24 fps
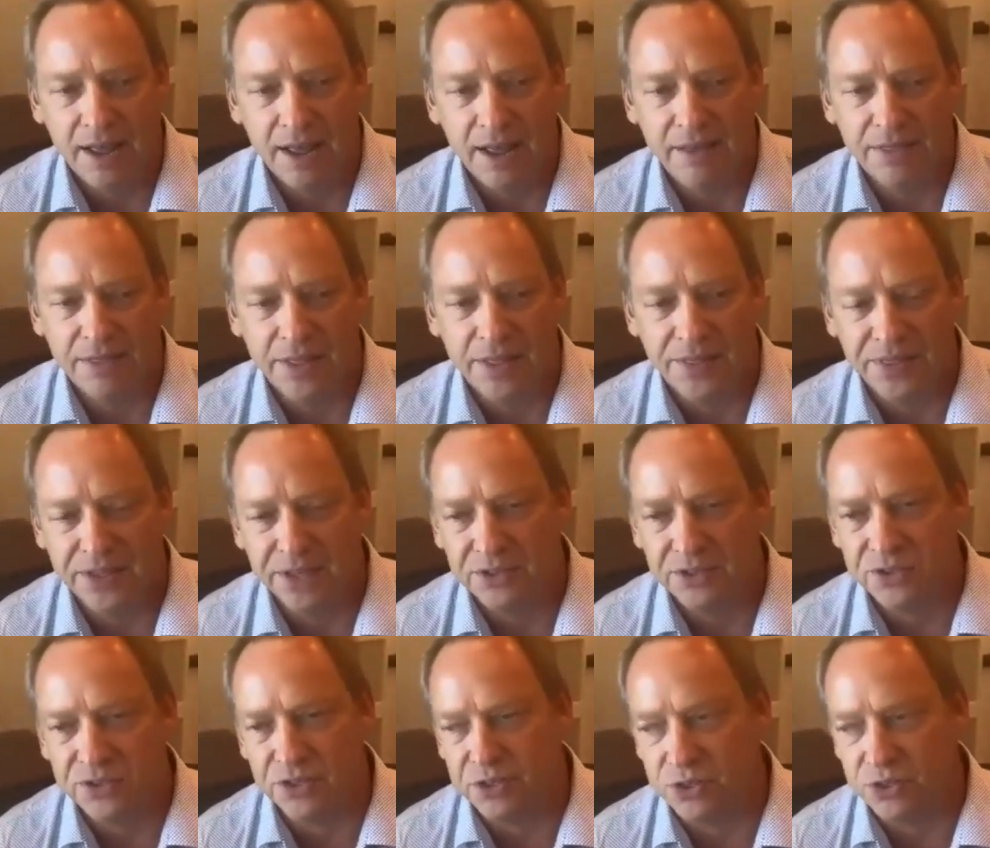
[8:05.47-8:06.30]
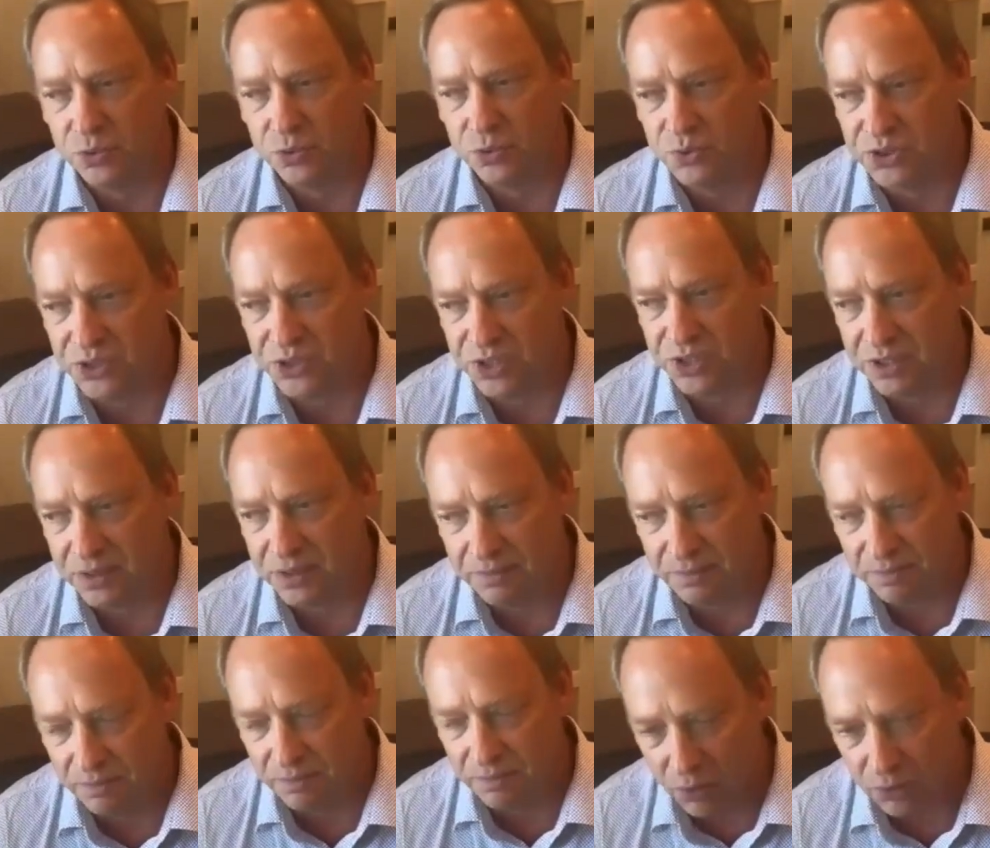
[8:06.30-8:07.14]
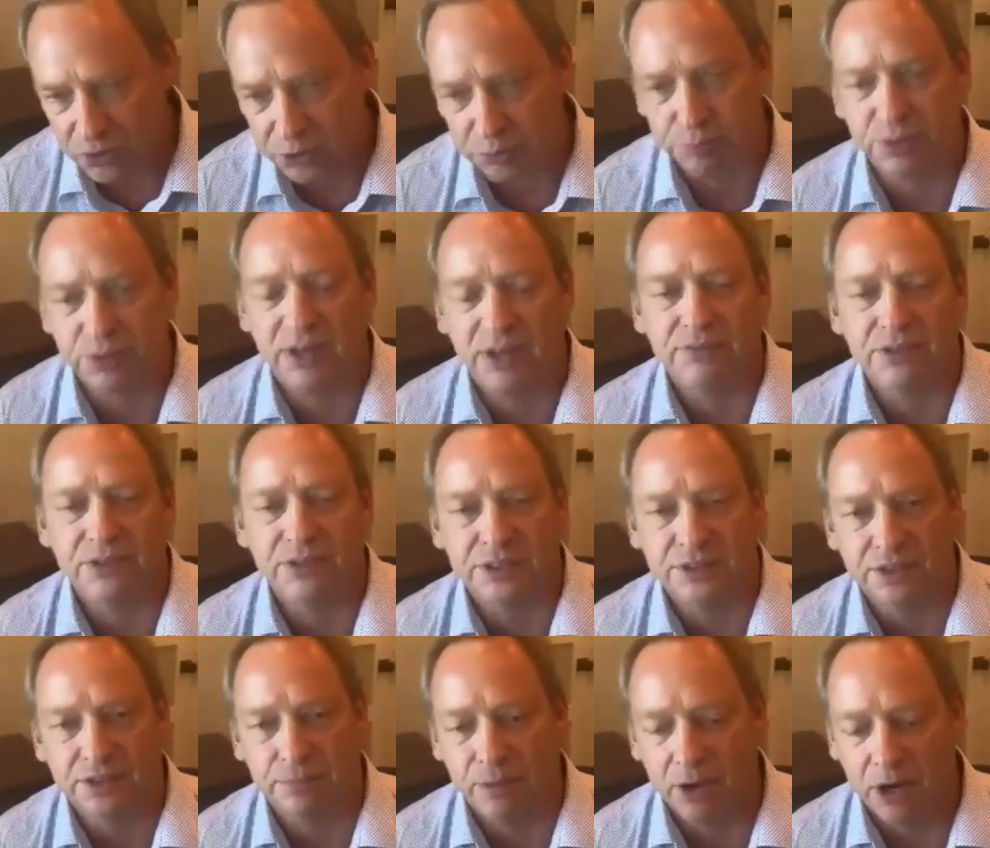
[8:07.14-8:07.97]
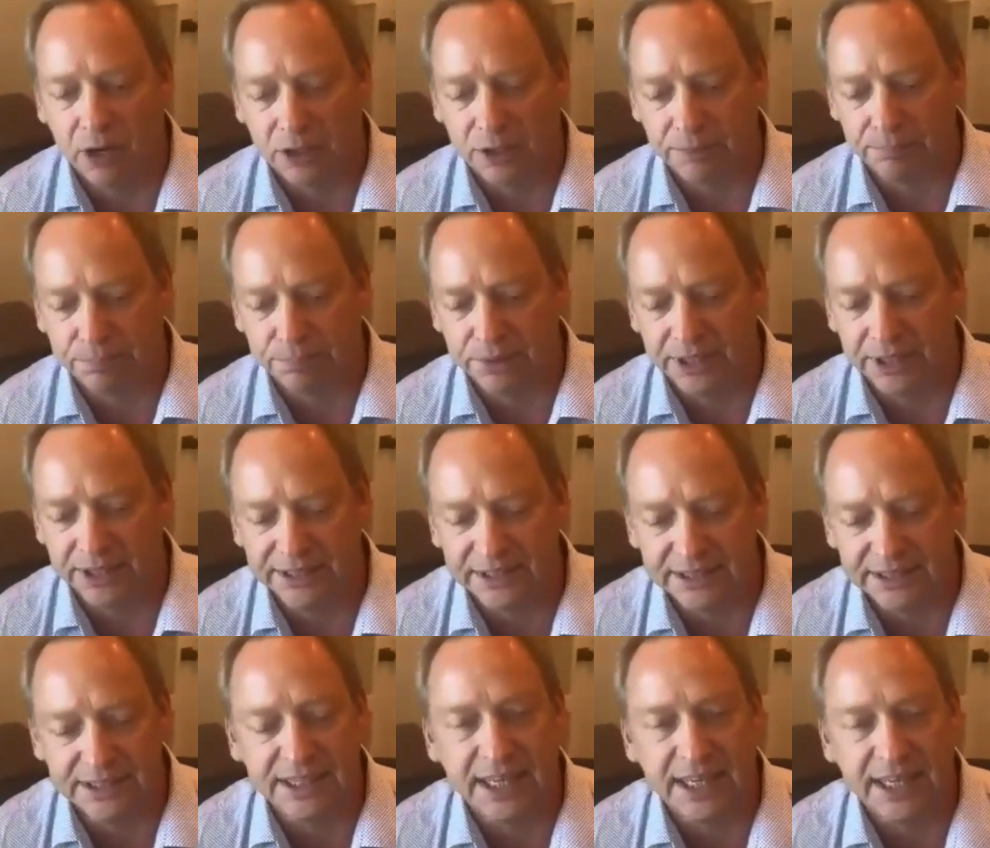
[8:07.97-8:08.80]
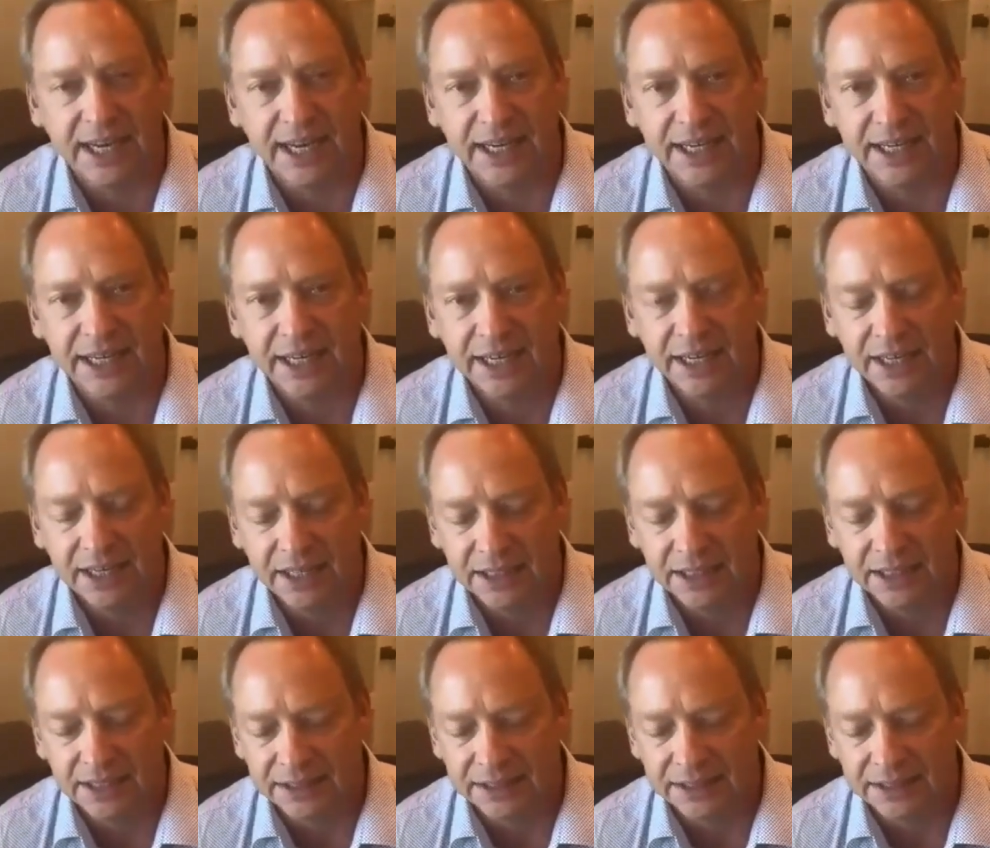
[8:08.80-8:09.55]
And the things that you see most prevalent in the marketplace today